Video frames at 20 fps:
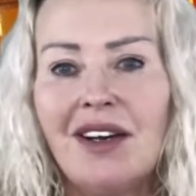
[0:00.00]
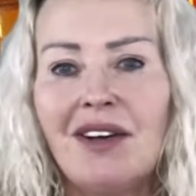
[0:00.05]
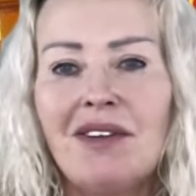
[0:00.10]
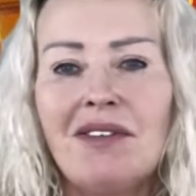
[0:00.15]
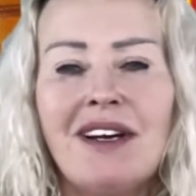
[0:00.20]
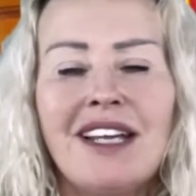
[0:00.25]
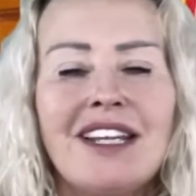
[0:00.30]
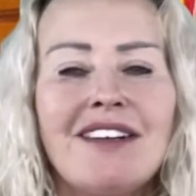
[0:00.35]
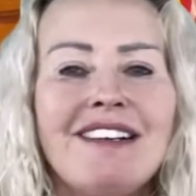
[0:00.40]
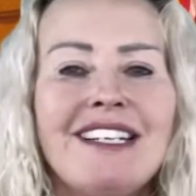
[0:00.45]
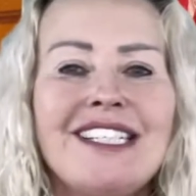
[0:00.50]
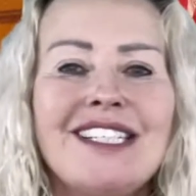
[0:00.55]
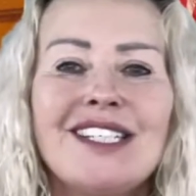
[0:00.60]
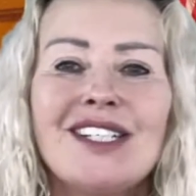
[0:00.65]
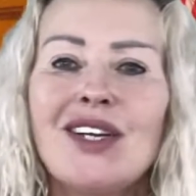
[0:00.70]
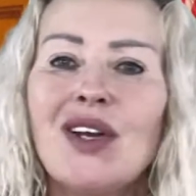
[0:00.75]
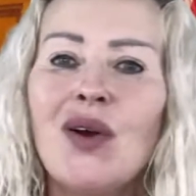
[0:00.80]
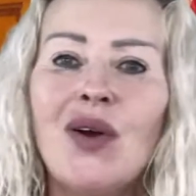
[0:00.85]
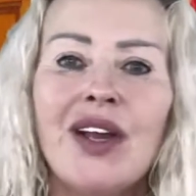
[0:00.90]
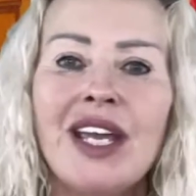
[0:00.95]
Whether it's
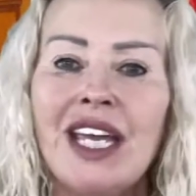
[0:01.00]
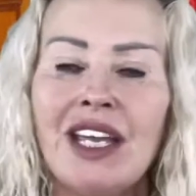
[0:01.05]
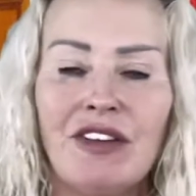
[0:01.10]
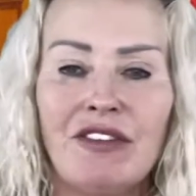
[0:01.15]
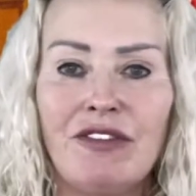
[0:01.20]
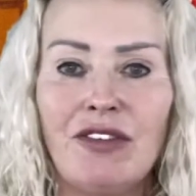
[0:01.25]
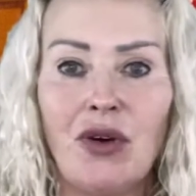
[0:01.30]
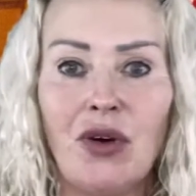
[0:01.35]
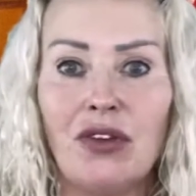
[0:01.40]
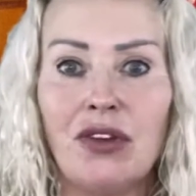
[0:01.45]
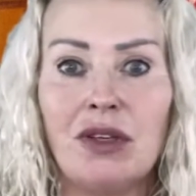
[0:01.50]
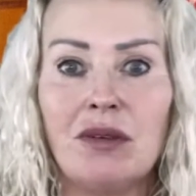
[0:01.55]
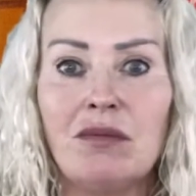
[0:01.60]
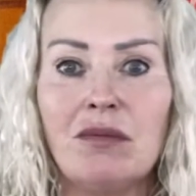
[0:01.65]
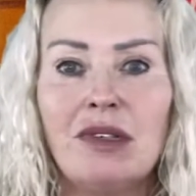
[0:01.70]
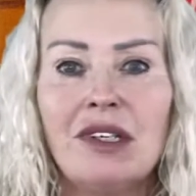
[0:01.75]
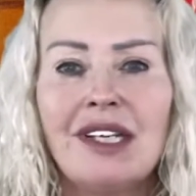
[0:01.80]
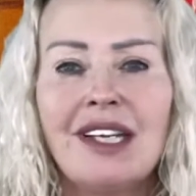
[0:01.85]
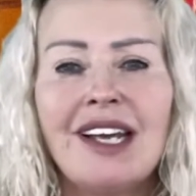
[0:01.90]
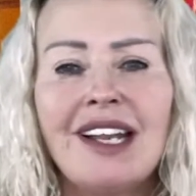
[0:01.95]
cooking for
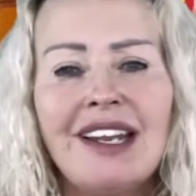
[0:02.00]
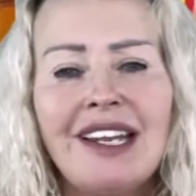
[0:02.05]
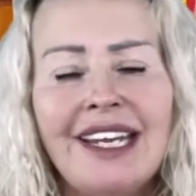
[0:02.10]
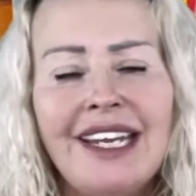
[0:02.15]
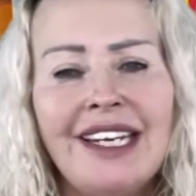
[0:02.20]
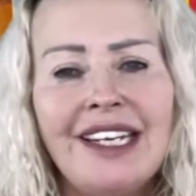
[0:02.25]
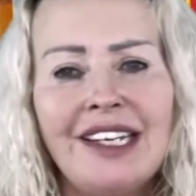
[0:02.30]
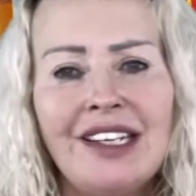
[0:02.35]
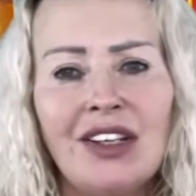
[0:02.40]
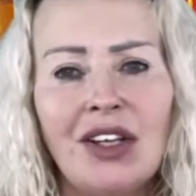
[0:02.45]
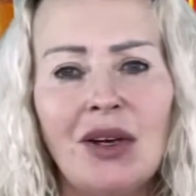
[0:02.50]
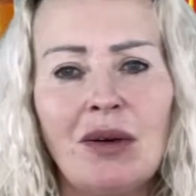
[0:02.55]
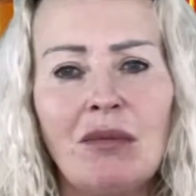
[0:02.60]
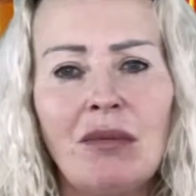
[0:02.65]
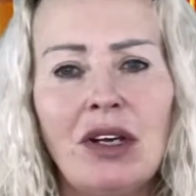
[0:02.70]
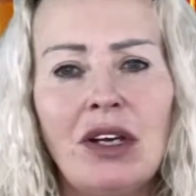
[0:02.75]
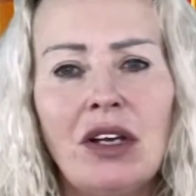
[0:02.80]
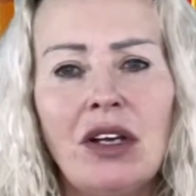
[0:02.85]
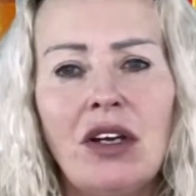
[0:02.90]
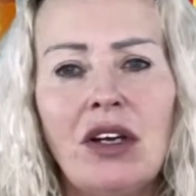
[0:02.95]
them, cleaning them,
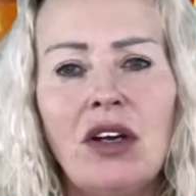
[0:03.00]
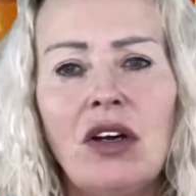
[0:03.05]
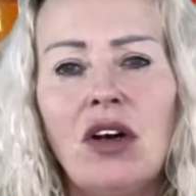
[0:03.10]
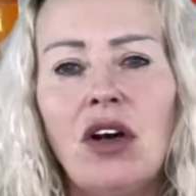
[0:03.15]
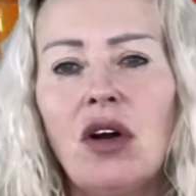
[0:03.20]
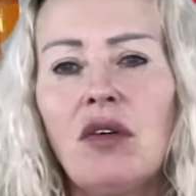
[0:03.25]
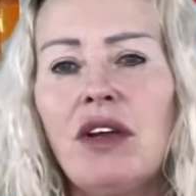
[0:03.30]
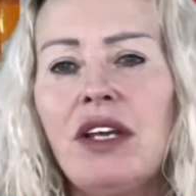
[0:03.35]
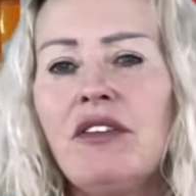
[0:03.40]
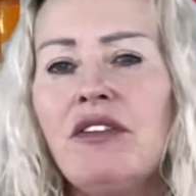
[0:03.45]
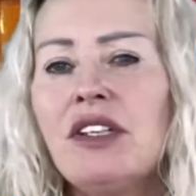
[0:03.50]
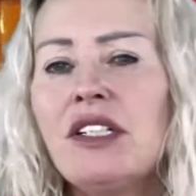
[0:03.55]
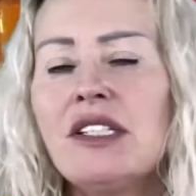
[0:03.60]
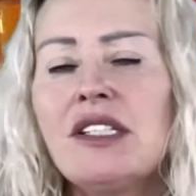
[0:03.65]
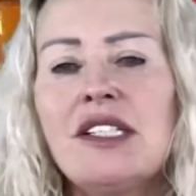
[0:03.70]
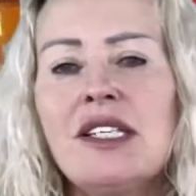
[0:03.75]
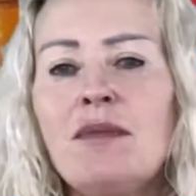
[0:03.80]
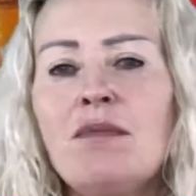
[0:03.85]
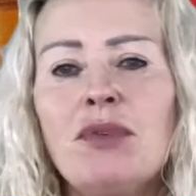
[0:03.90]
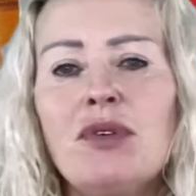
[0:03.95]
or even a
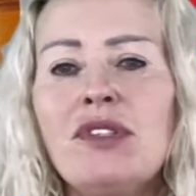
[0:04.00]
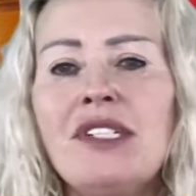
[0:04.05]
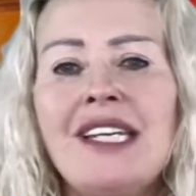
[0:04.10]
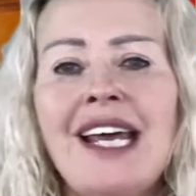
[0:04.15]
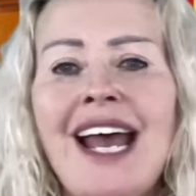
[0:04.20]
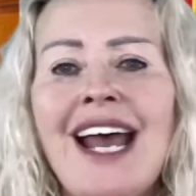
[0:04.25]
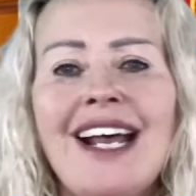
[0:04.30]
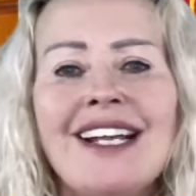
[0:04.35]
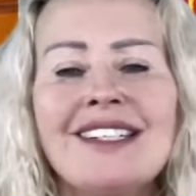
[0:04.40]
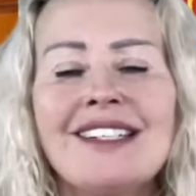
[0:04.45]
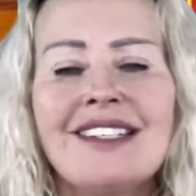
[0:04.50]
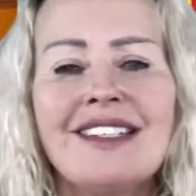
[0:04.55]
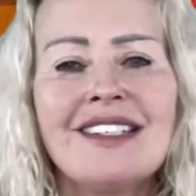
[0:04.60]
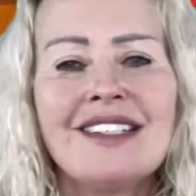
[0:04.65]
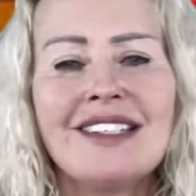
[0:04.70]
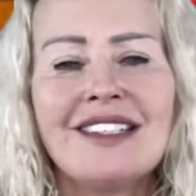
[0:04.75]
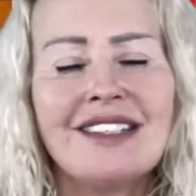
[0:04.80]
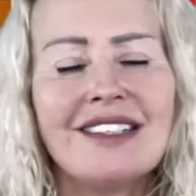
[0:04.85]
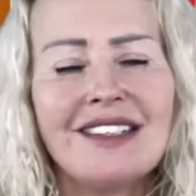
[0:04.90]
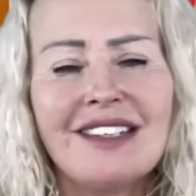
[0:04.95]
simple task
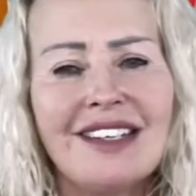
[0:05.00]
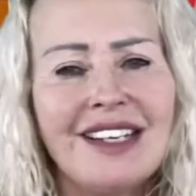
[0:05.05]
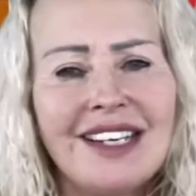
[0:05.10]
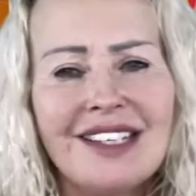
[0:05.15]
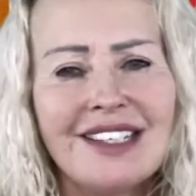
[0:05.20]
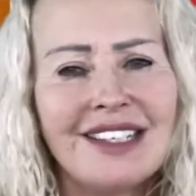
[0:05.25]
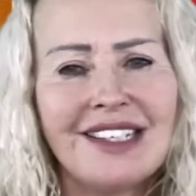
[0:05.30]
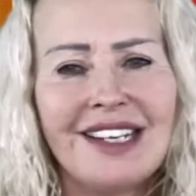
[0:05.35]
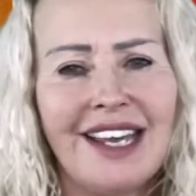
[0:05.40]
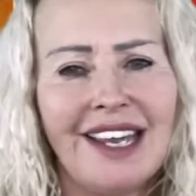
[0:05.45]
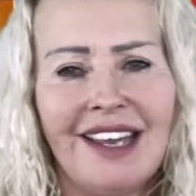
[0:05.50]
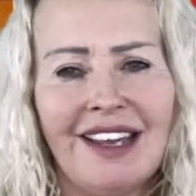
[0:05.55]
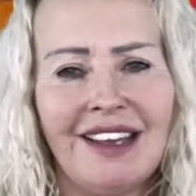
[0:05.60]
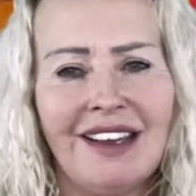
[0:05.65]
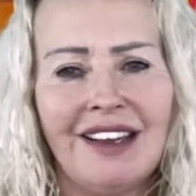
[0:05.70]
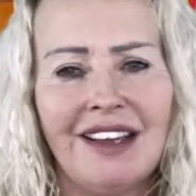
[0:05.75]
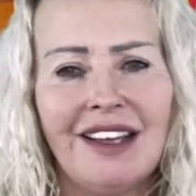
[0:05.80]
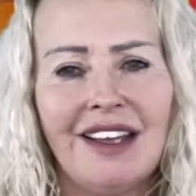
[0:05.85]
as listening.